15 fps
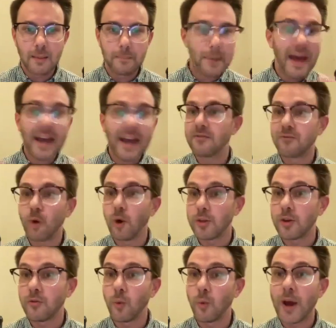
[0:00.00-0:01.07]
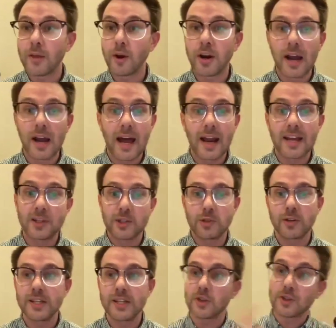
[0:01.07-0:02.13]
back and forth over whether or not a
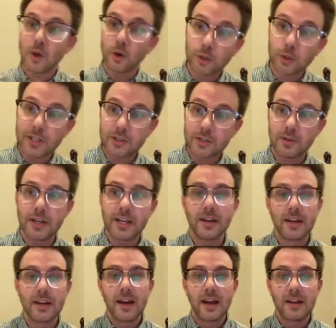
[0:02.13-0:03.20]
history is a social history,